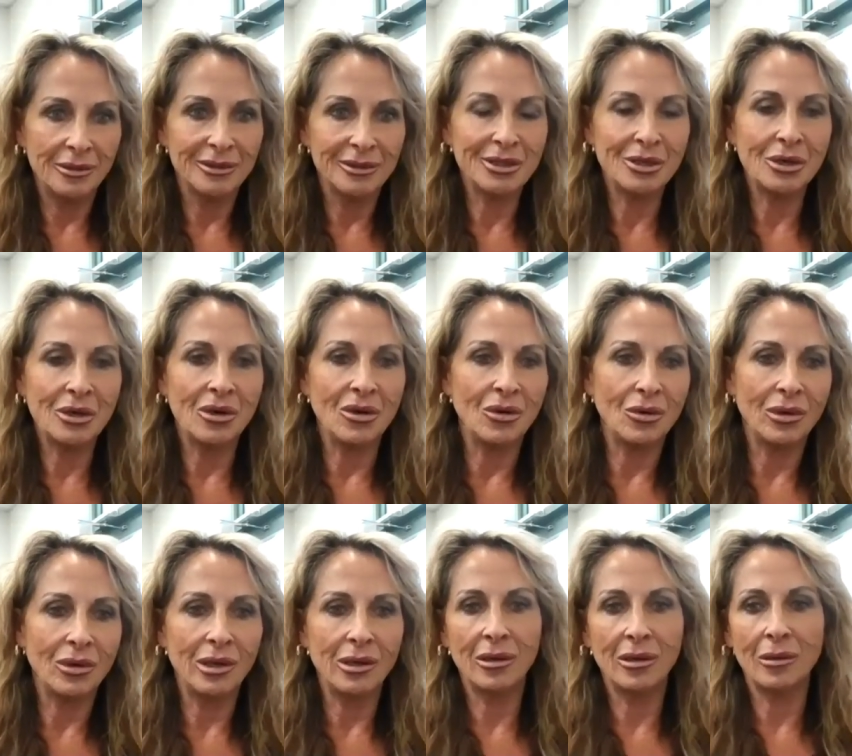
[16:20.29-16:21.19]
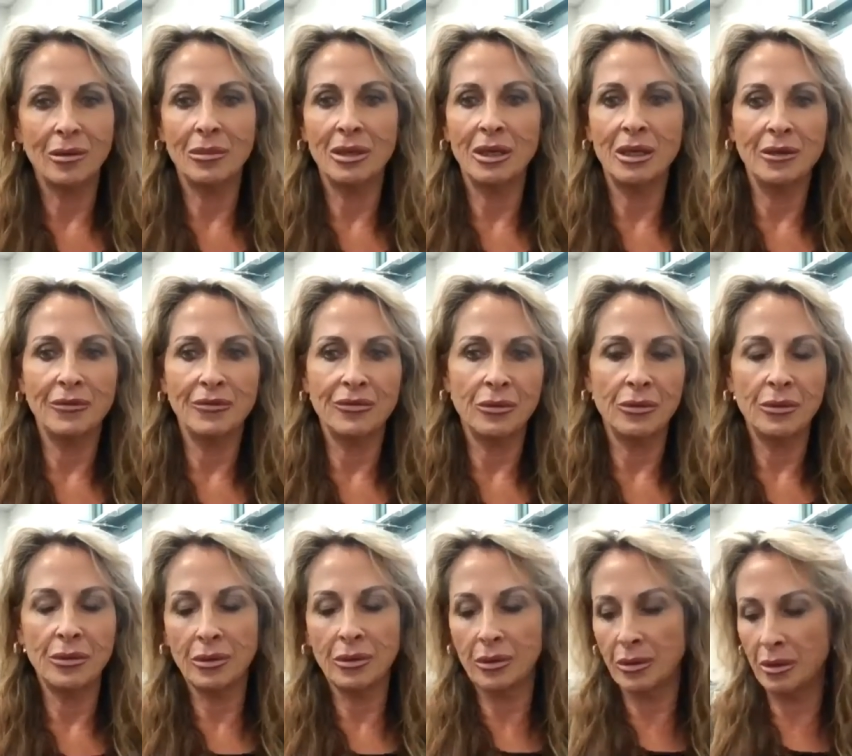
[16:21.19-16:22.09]
So
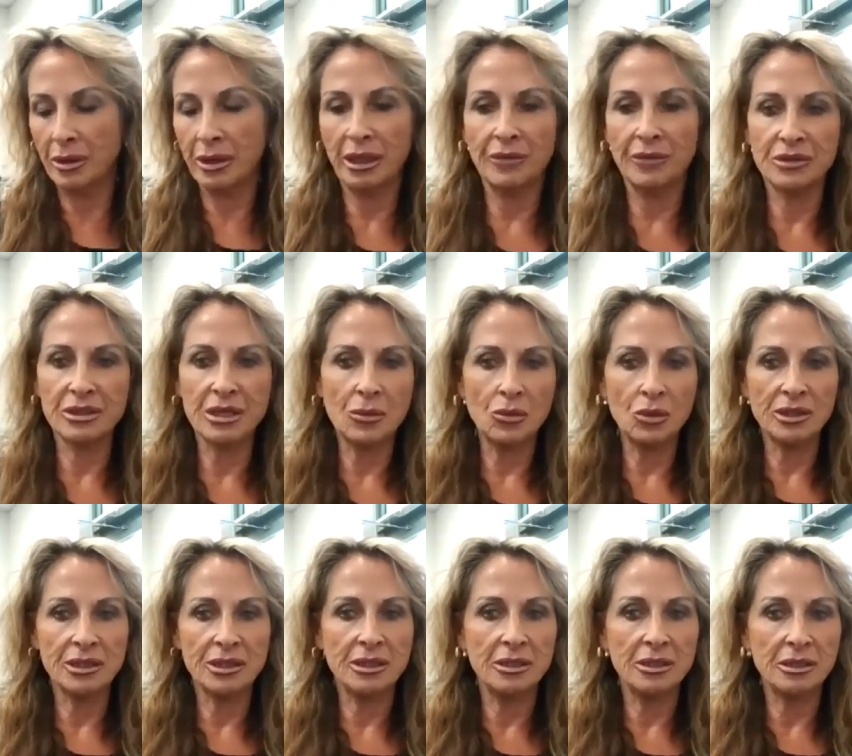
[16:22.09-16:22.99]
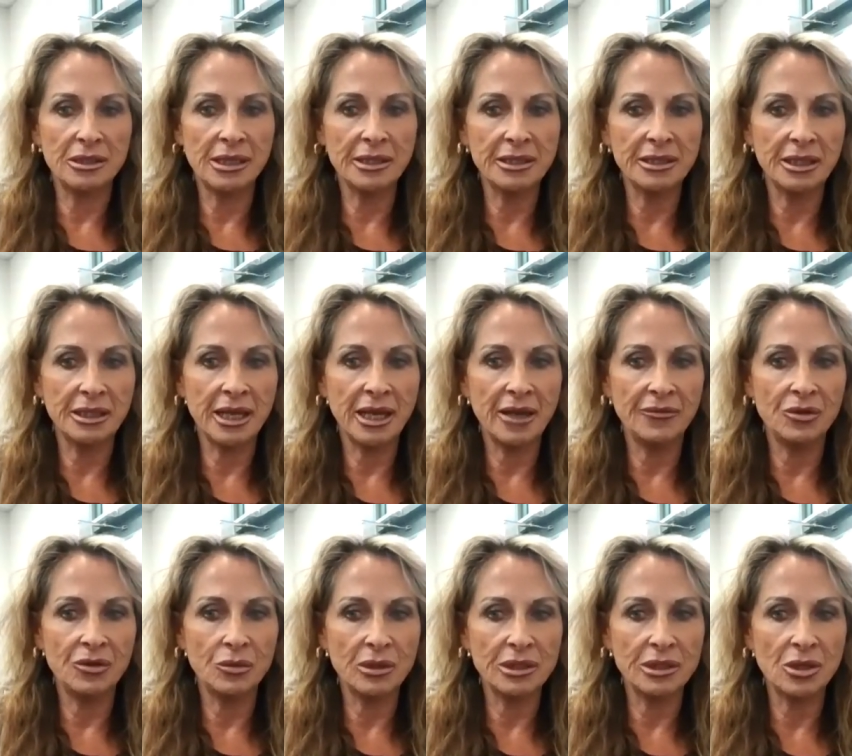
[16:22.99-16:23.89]
if someone doesn't have
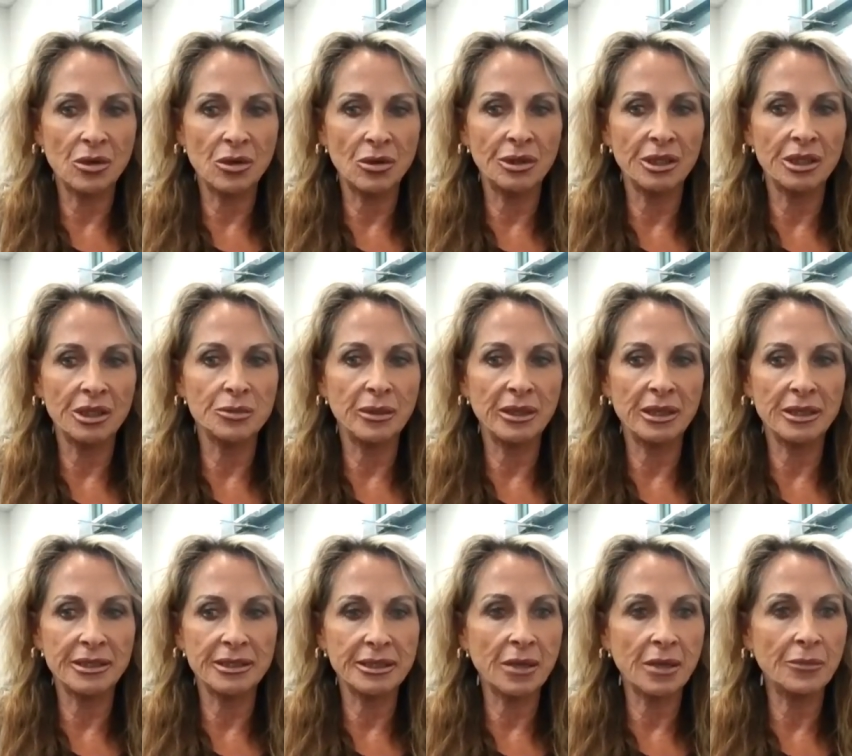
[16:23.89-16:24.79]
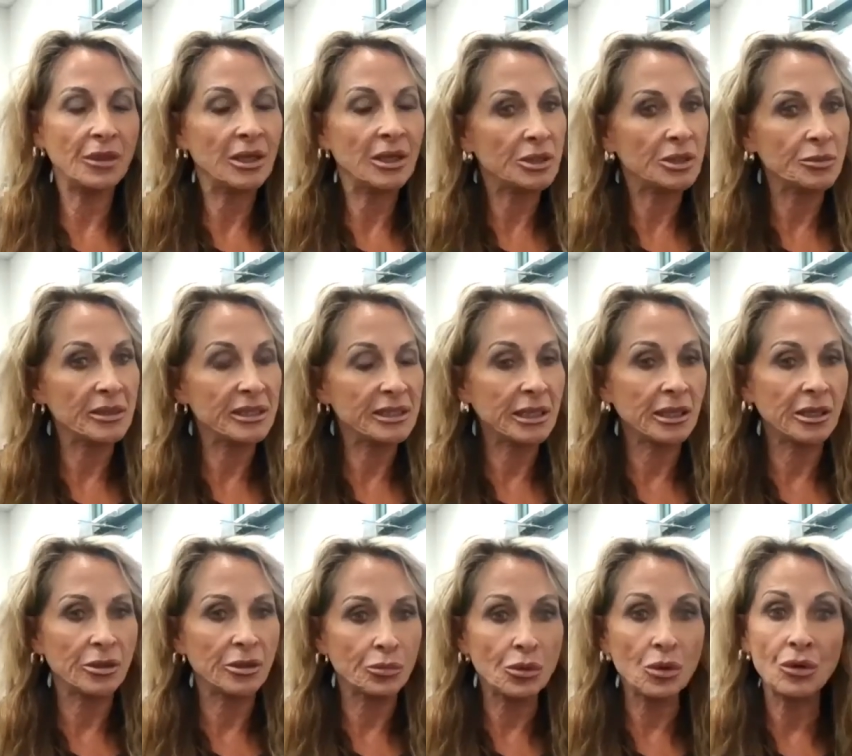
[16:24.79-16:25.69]
the result, it's because something is missing
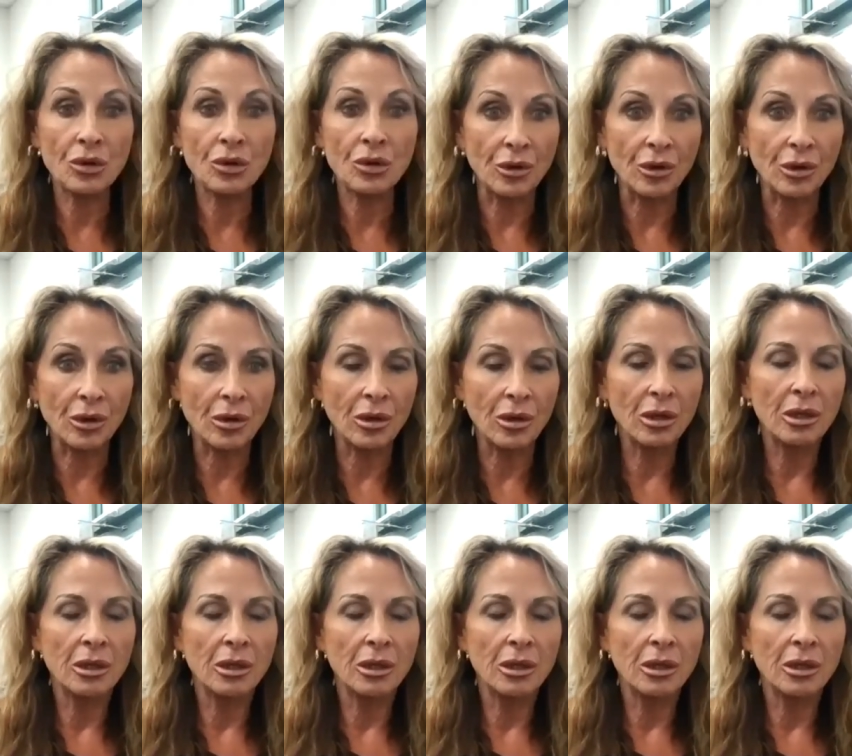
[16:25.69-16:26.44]
in the protocol.